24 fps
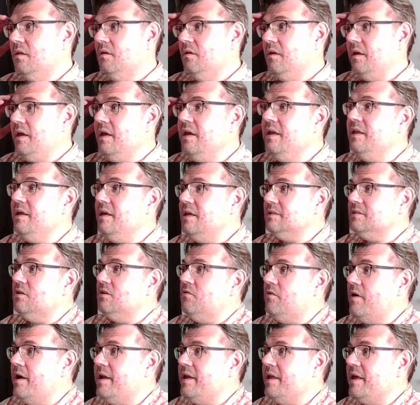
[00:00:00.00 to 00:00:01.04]
It is
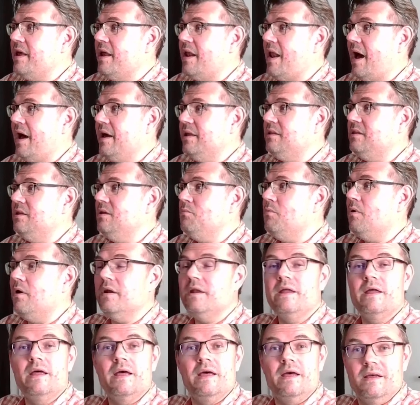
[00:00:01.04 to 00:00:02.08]
already an
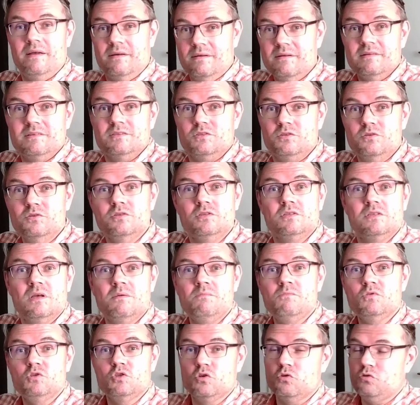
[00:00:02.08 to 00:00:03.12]
IT1
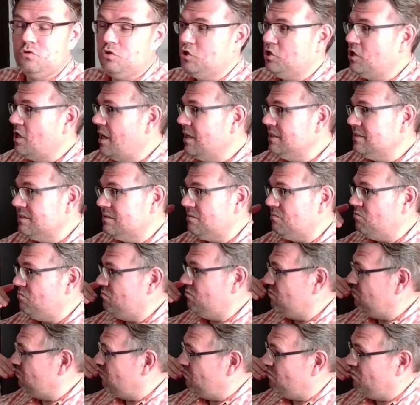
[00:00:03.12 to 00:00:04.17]
system, so just
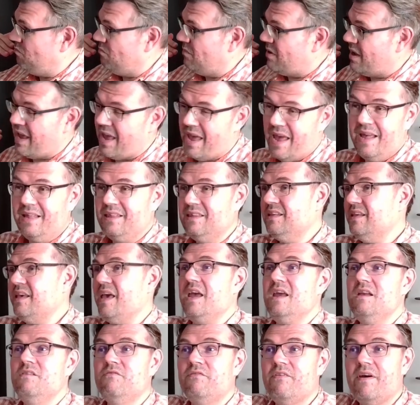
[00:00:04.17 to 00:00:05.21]
add
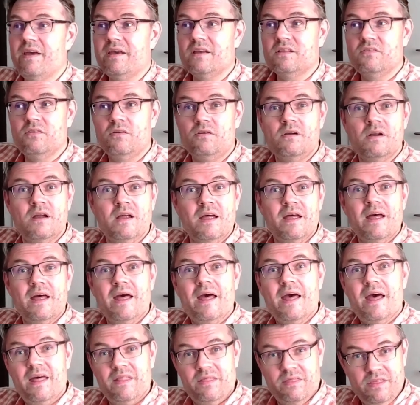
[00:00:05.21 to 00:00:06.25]
gain factor
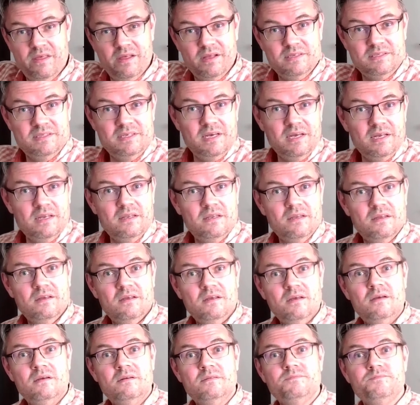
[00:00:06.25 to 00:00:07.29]
and that's it.
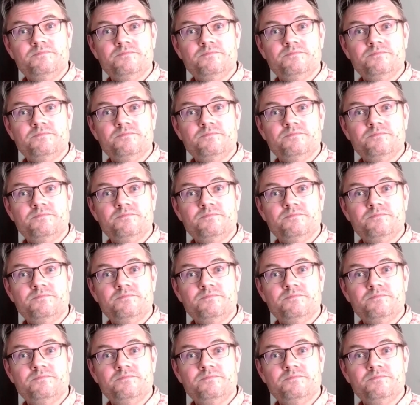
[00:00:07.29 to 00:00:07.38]
Huh?